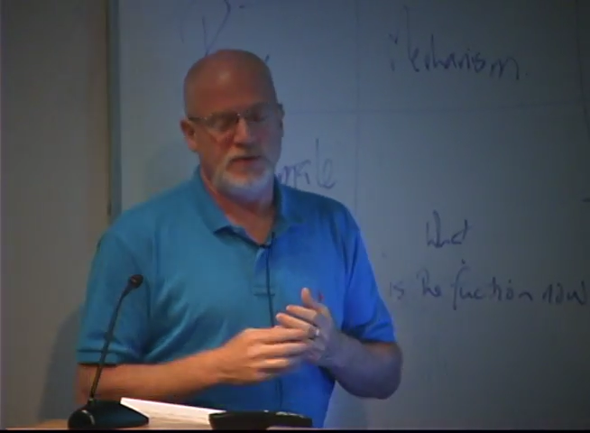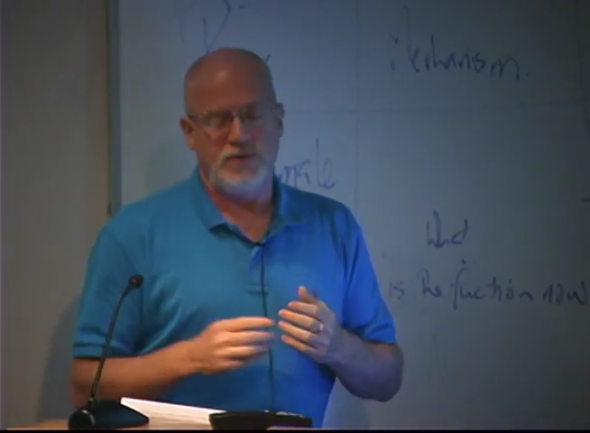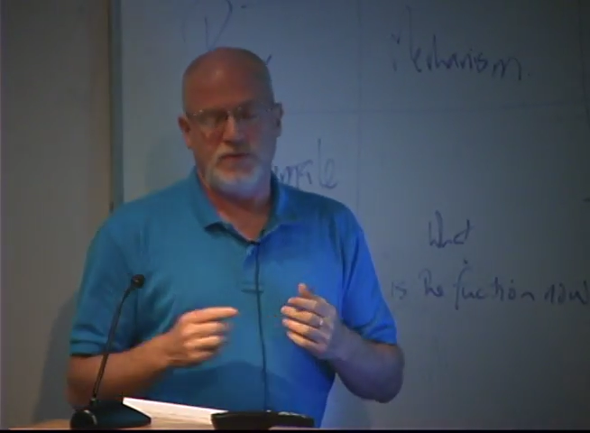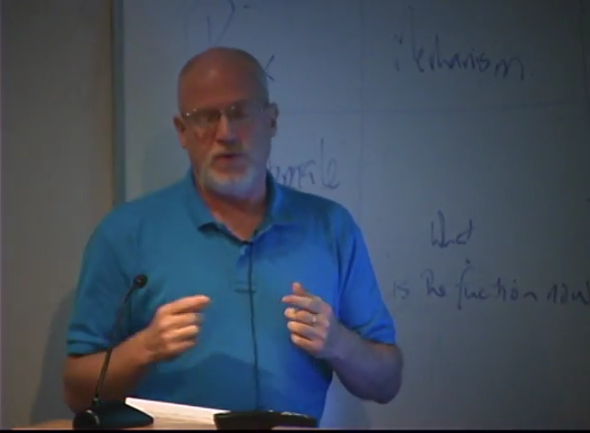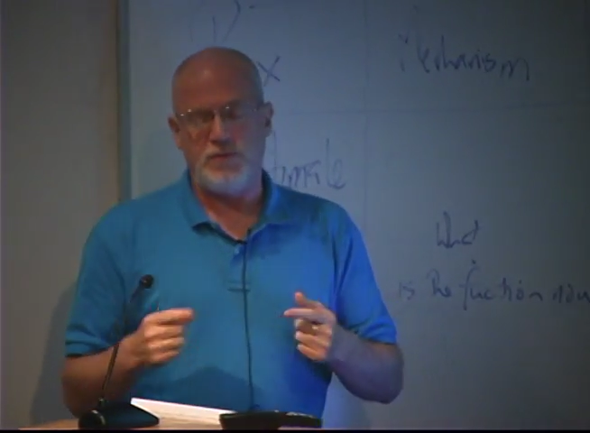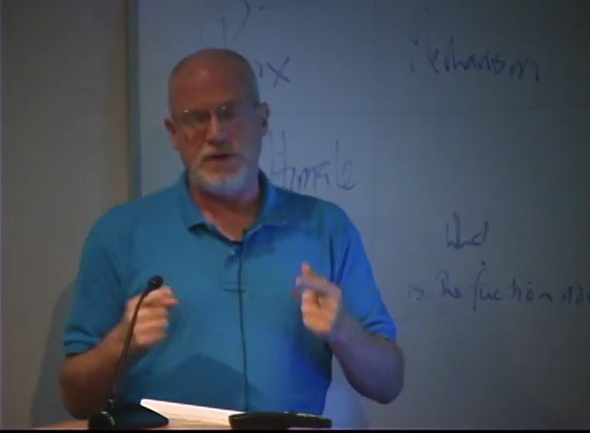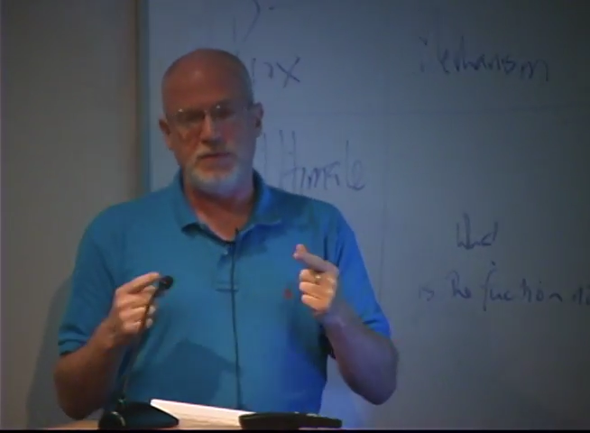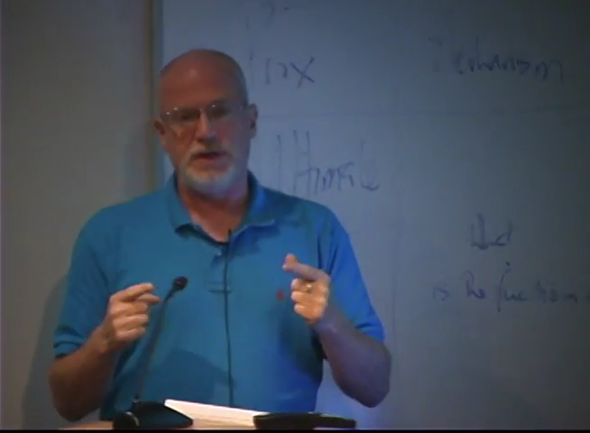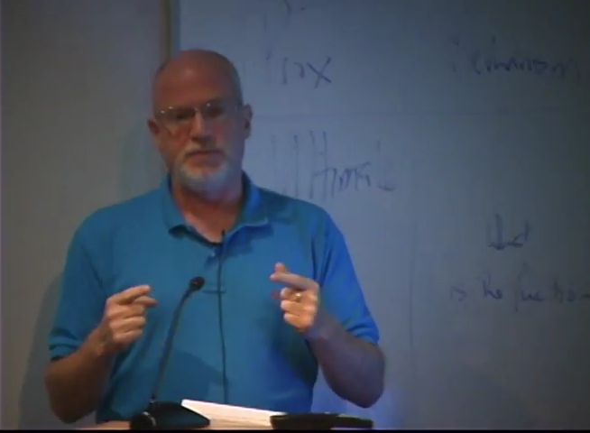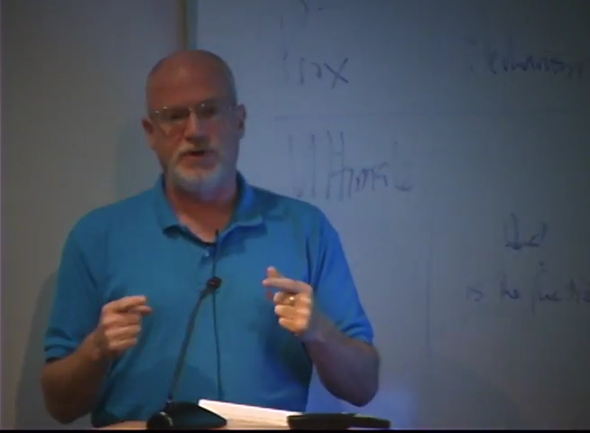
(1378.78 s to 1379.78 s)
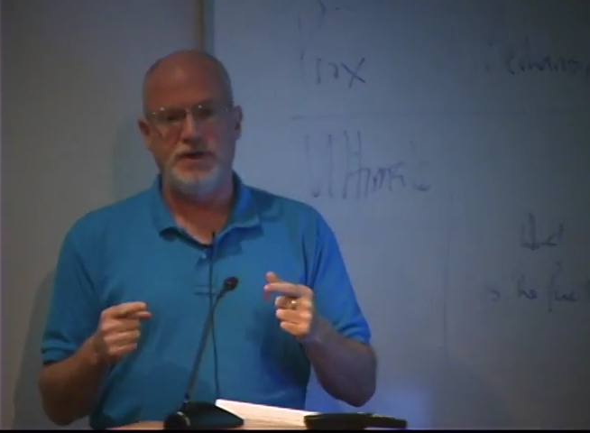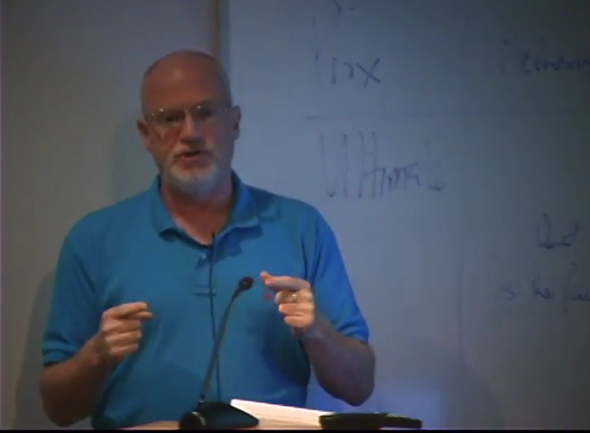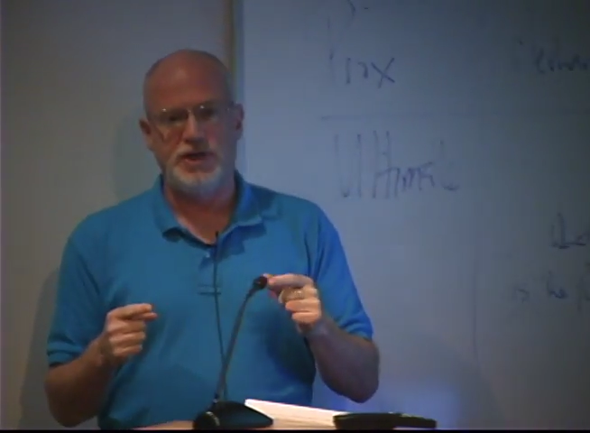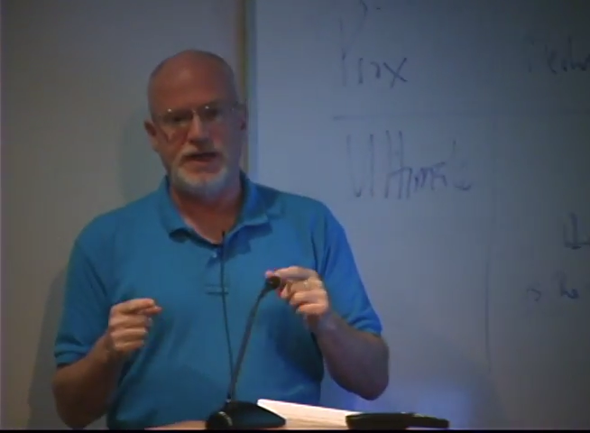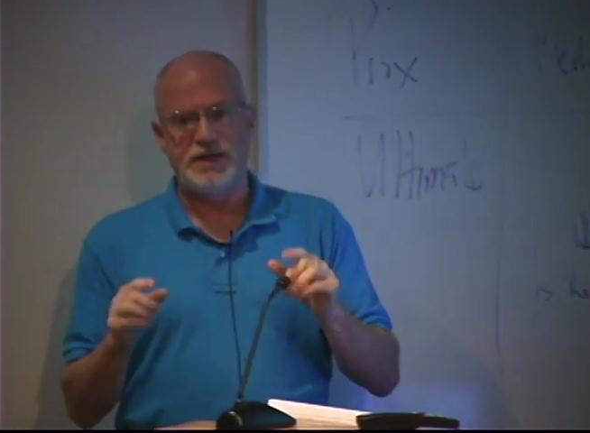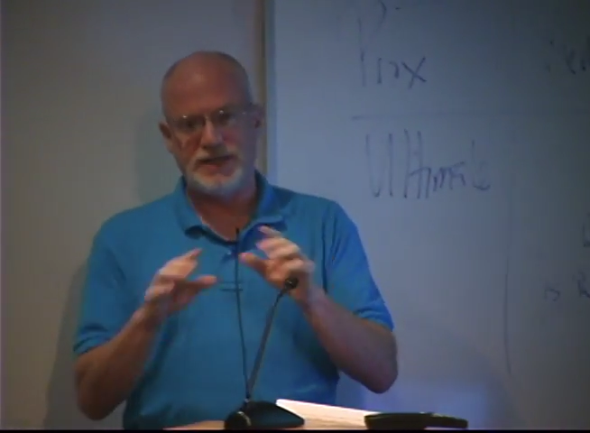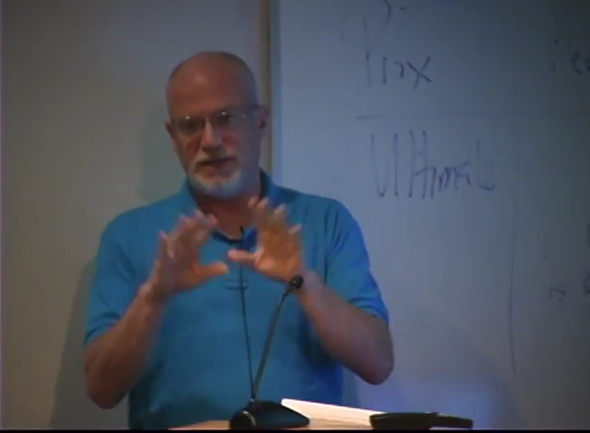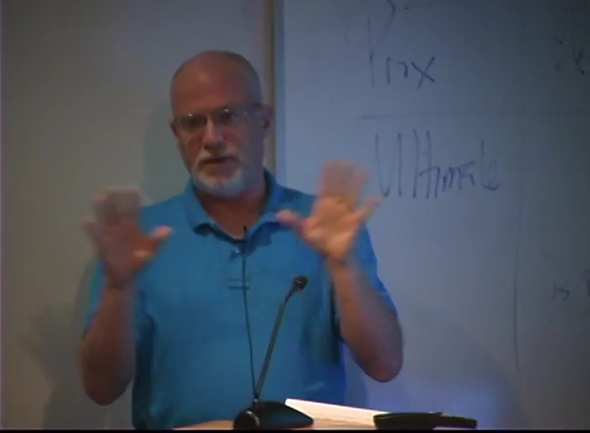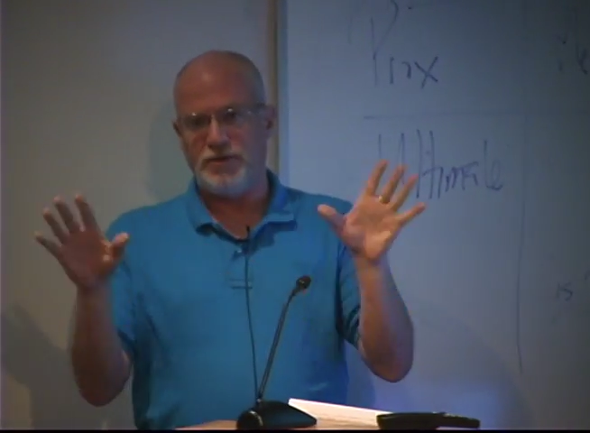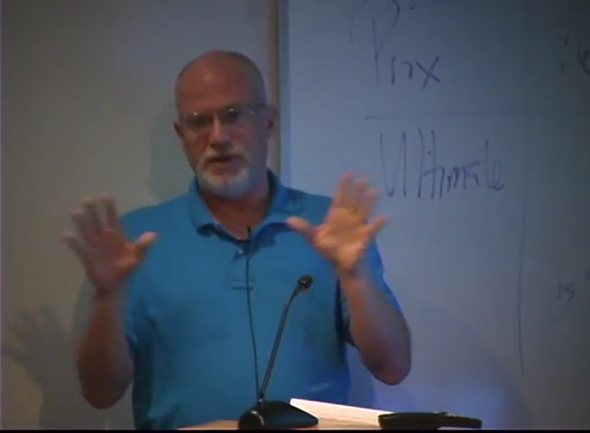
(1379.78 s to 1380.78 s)
what we will appreciate, and take
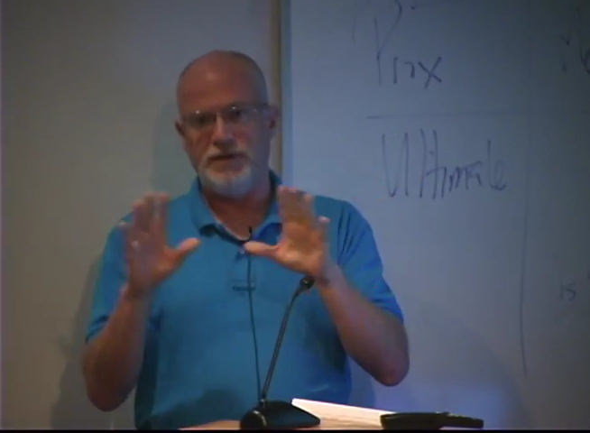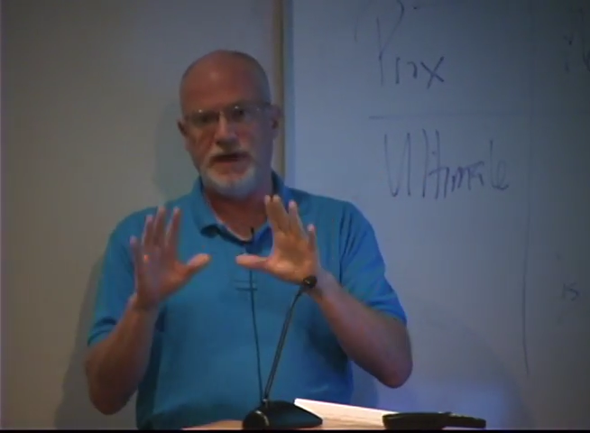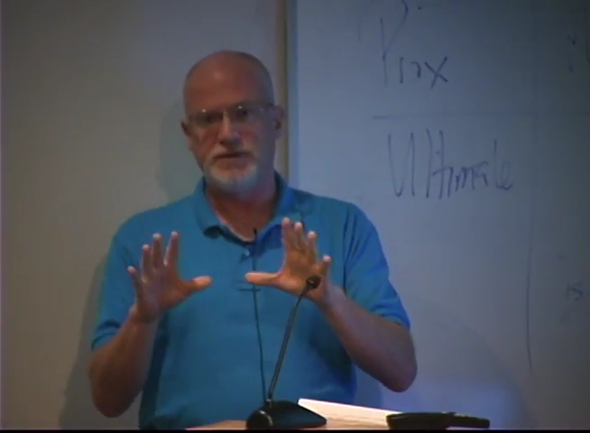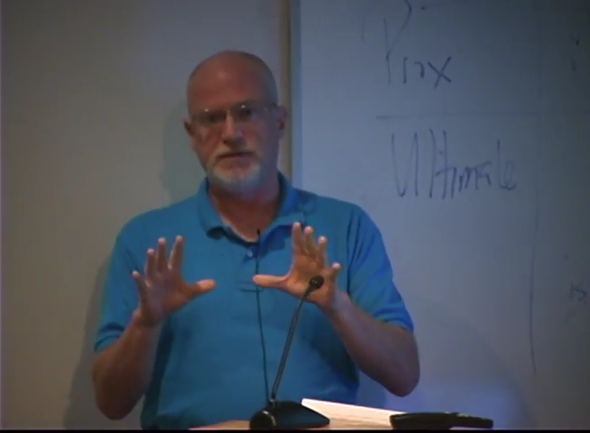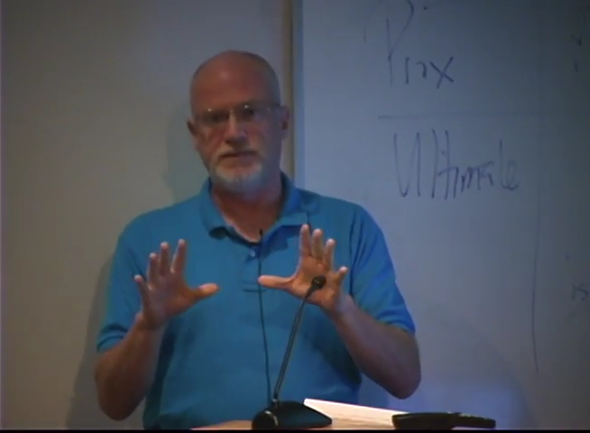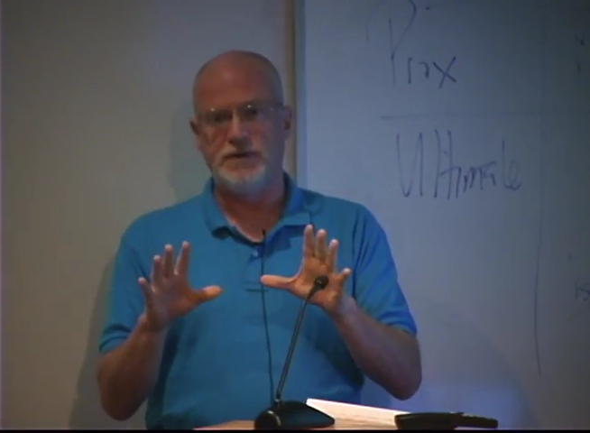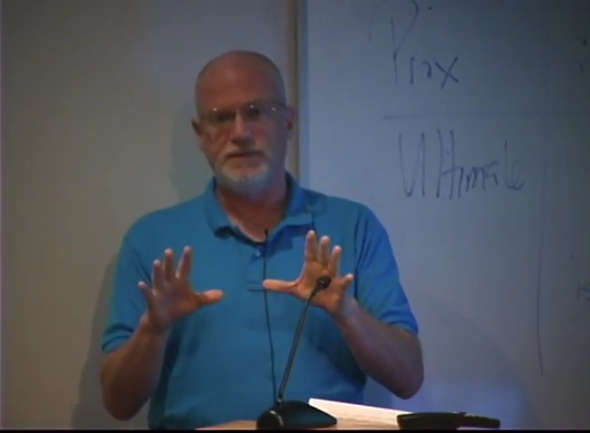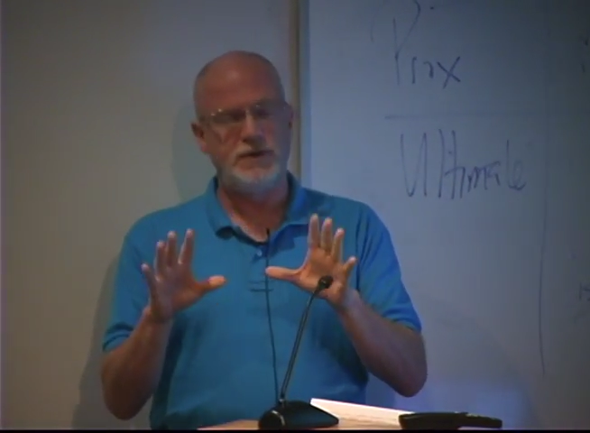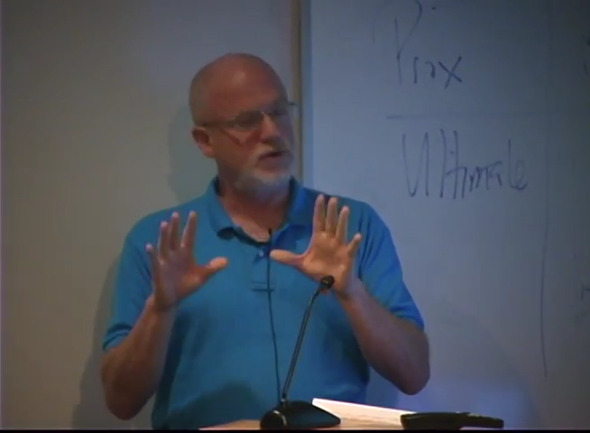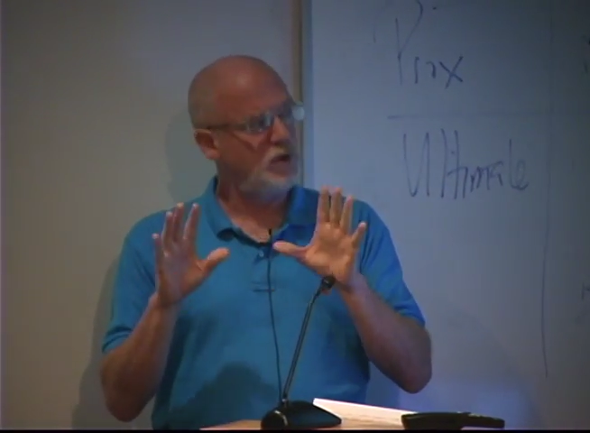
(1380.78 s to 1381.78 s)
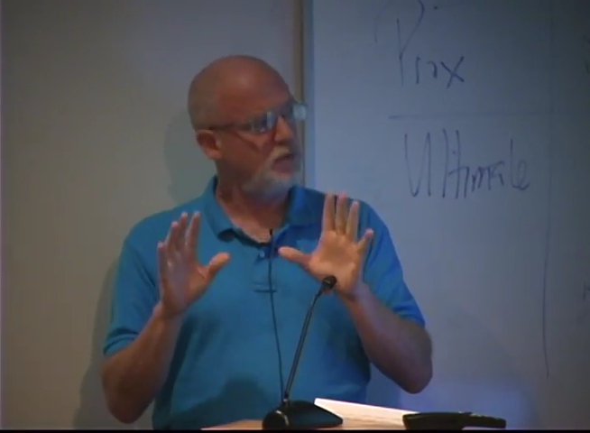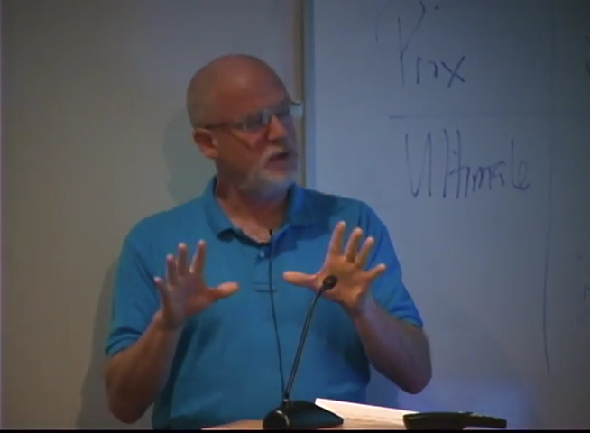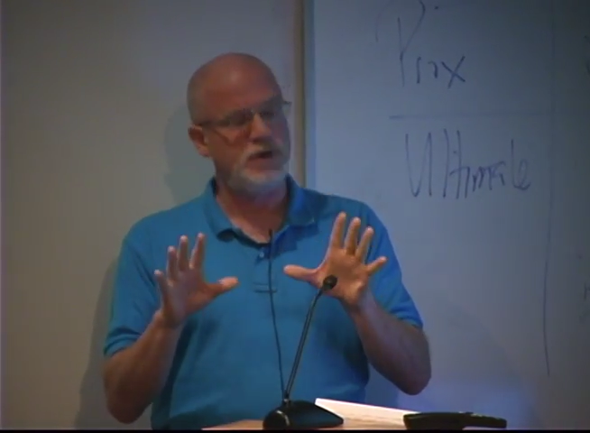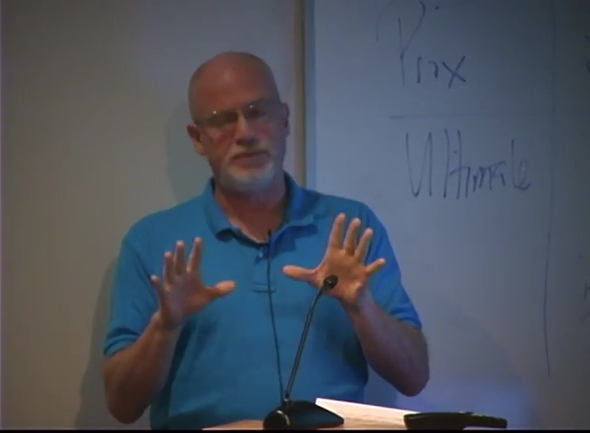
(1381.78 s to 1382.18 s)
the 30,000 foot view, what we will